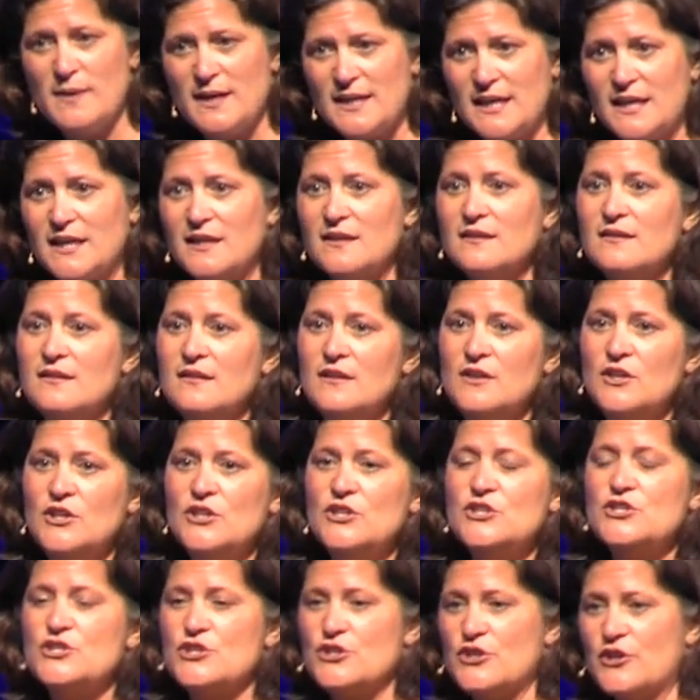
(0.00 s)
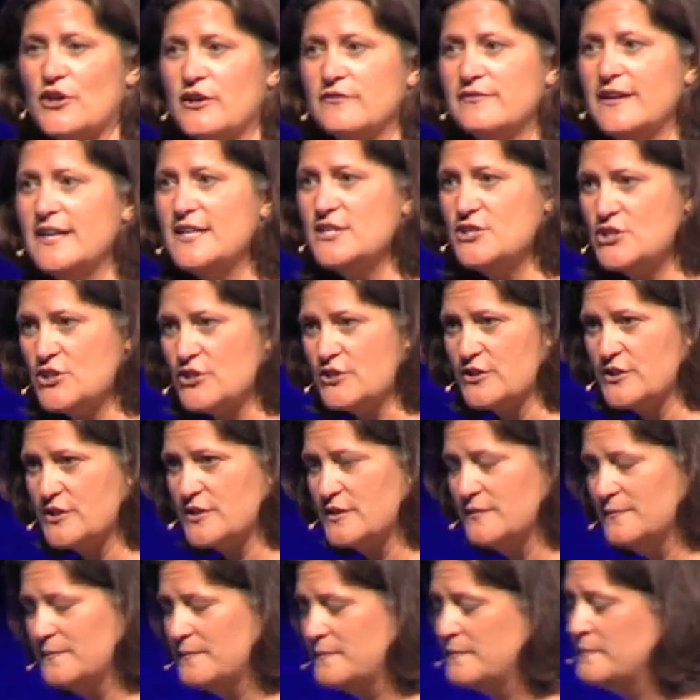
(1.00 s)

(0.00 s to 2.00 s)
money to their investors.